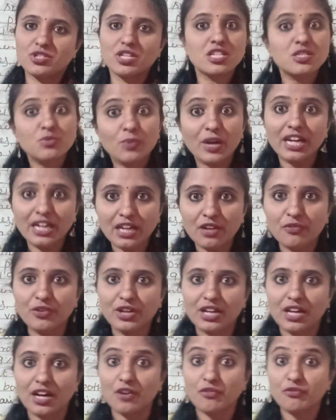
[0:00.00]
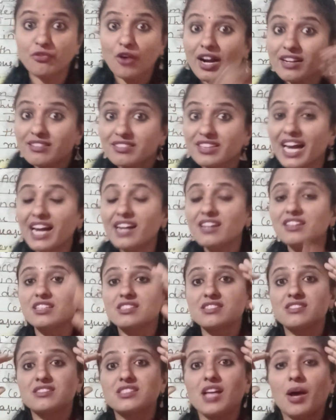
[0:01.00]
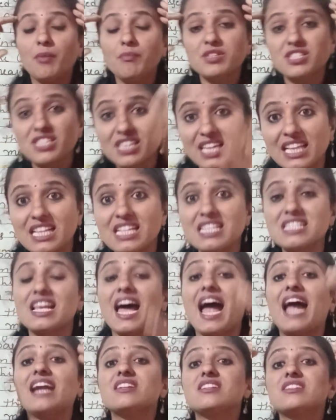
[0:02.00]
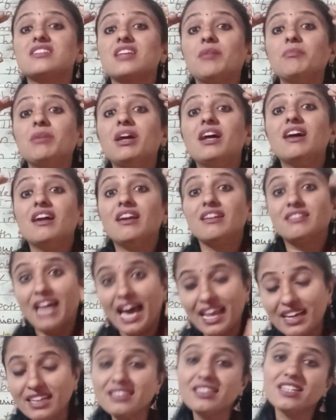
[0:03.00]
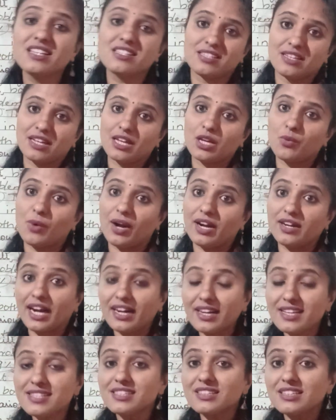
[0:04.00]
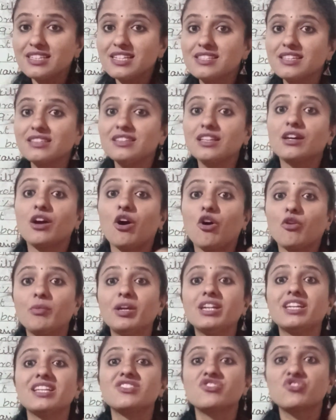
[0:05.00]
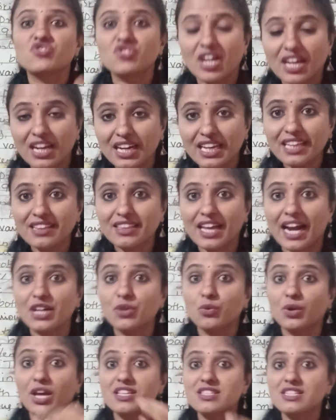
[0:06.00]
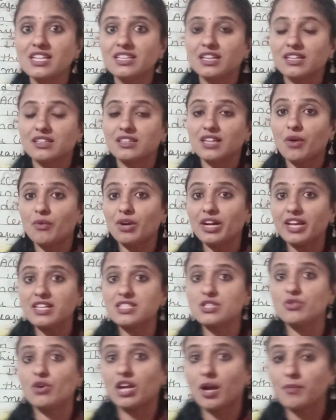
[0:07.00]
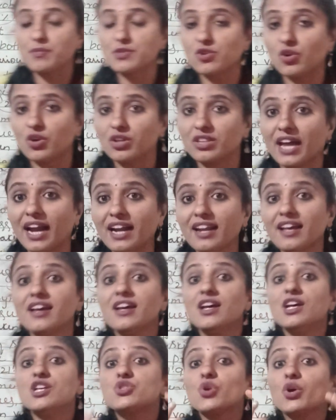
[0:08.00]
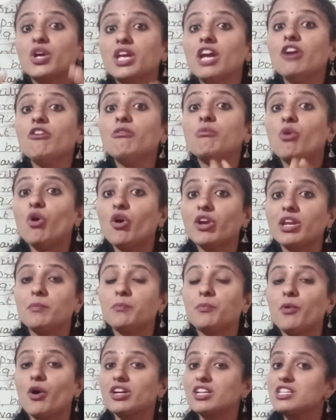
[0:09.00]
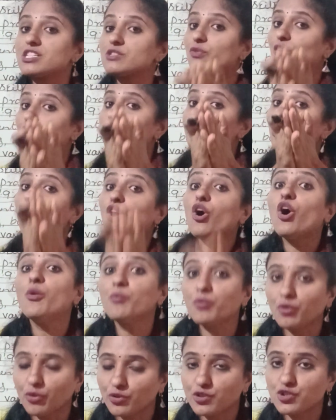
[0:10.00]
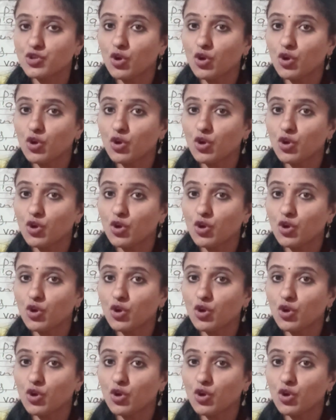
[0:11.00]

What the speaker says: It's very difficult. For that, some skills and some talent is required. That is the reason the government is struggling that. You can see that nowadays you are observed that. So give more importance for the home goods.